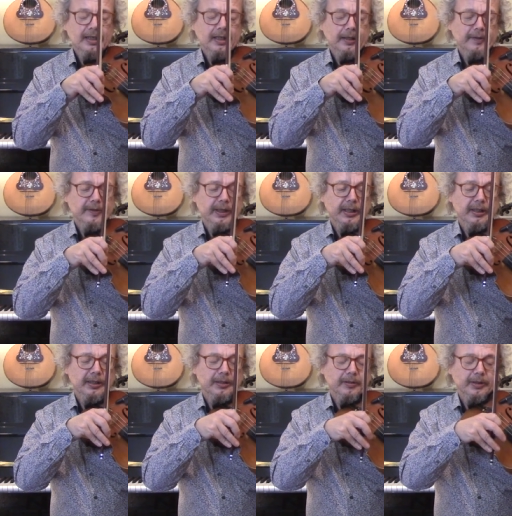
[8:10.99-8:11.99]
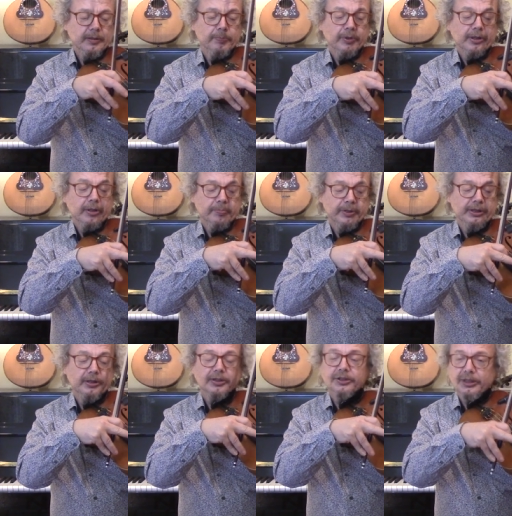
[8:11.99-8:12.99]
and then putting,
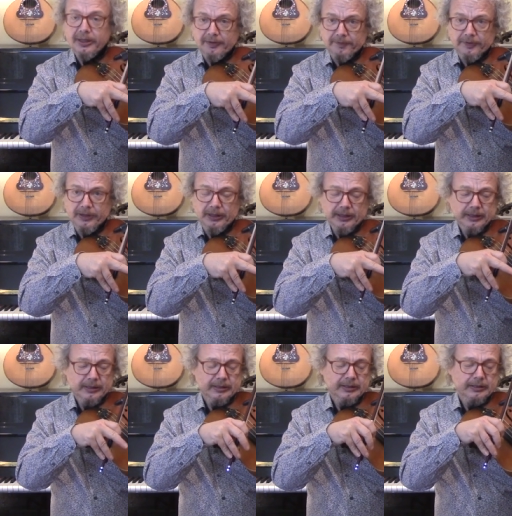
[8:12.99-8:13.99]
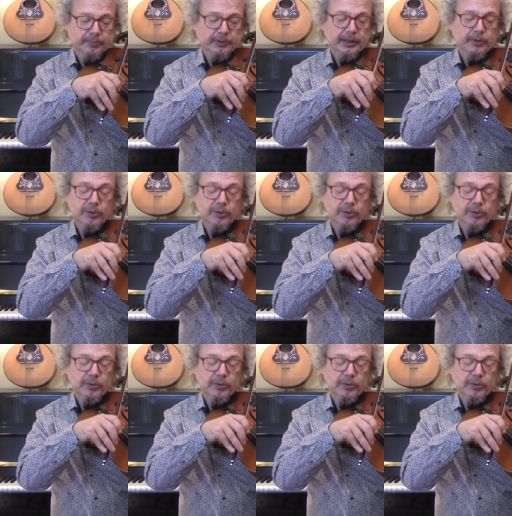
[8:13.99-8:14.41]
putting a second finger to play